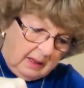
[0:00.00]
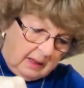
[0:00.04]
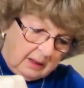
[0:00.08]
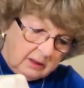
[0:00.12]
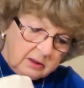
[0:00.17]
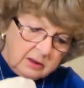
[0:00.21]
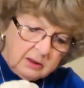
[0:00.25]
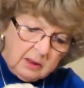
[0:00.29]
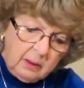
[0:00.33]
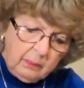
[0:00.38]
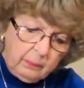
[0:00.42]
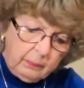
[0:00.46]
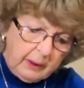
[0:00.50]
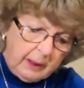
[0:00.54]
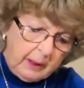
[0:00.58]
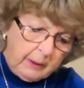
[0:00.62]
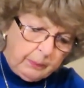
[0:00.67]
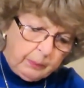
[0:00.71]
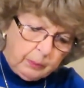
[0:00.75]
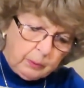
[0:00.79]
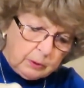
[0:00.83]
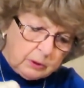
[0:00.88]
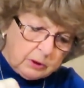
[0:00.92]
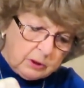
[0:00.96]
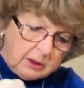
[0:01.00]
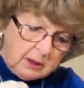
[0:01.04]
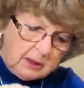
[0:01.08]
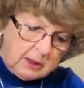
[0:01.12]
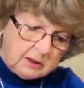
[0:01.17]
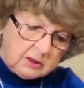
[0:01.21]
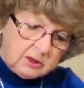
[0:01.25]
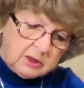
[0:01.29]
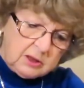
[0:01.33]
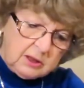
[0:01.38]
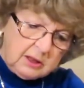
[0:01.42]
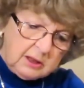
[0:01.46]
Some people
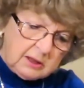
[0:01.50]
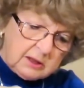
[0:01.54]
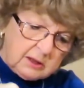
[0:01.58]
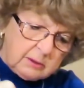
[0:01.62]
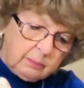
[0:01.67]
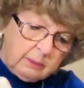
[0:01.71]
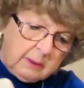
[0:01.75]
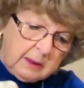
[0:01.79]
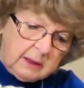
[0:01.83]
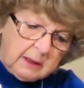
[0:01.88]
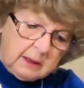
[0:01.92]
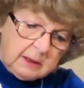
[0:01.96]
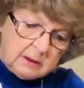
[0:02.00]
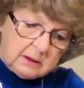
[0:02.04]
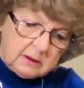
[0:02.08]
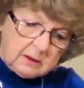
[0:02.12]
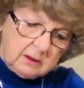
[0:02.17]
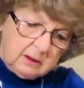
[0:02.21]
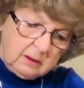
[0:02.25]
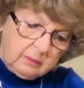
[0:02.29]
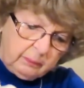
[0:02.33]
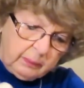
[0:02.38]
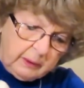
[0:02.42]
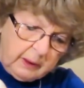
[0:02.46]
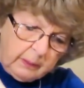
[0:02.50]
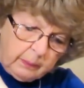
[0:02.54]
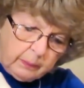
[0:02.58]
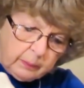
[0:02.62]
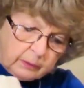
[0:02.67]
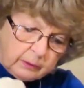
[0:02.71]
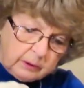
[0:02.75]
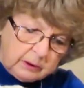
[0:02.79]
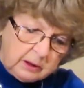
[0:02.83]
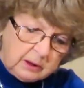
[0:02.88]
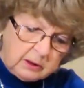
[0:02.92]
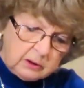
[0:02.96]
says 6 minutes, some
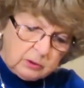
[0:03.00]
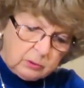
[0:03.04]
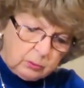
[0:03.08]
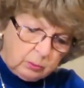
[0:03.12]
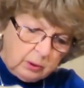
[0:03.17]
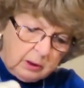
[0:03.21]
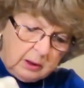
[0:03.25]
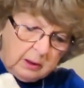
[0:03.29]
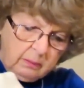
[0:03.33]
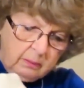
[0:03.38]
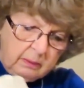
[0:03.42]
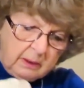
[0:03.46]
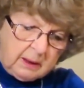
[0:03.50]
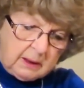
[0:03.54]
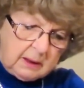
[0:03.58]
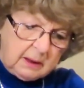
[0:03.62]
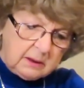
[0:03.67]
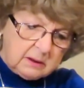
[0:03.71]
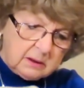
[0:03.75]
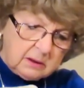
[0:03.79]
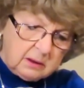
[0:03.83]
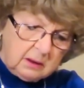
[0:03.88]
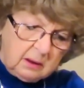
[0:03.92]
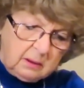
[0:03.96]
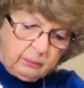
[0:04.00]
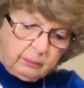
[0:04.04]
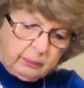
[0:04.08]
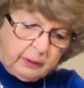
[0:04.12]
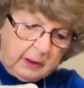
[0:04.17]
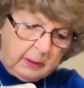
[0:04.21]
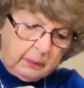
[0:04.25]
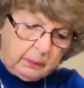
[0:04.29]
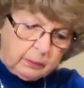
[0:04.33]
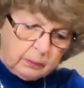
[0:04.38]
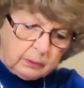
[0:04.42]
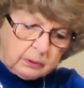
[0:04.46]
people says 3 minutes, some
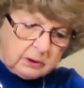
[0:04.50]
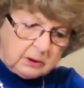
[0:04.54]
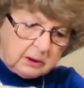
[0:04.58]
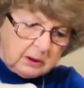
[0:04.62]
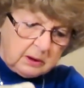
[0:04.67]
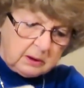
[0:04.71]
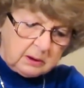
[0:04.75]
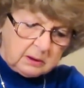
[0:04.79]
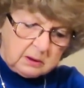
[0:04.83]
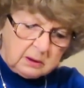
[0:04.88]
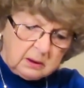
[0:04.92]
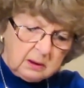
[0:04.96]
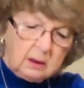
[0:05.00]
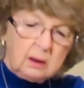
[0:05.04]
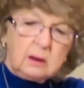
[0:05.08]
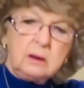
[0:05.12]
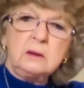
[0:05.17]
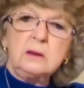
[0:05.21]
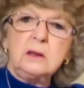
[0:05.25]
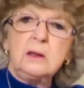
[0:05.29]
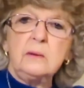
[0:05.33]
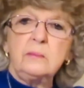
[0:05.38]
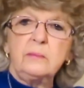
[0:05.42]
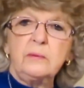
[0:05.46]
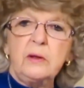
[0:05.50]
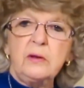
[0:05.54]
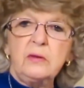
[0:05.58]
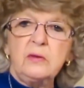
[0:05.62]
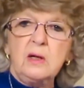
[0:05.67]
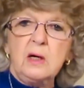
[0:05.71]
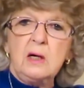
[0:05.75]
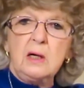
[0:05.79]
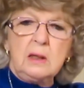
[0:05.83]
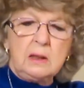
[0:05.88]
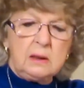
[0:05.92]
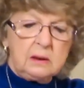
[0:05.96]
people says different
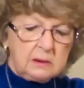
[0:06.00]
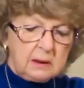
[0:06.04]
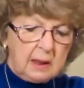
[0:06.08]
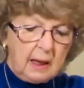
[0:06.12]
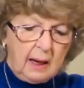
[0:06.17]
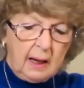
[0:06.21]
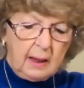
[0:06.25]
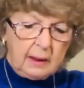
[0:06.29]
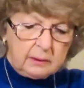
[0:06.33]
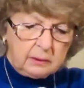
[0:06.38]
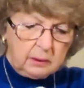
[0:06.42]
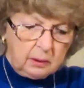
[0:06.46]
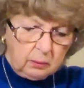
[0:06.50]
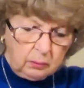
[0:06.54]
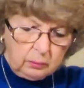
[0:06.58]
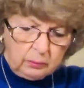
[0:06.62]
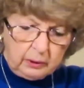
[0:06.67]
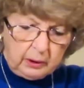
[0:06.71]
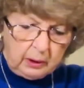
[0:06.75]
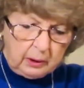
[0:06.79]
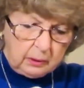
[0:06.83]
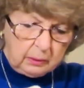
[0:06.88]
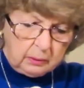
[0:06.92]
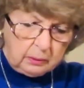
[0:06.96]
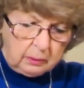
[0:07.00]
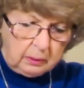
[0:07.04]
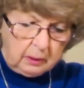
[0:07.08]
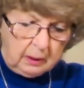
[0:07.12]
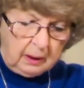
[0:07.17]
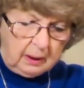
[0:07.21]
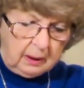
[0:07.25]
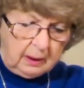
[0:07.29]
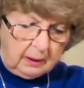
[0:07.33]
things. I don't know.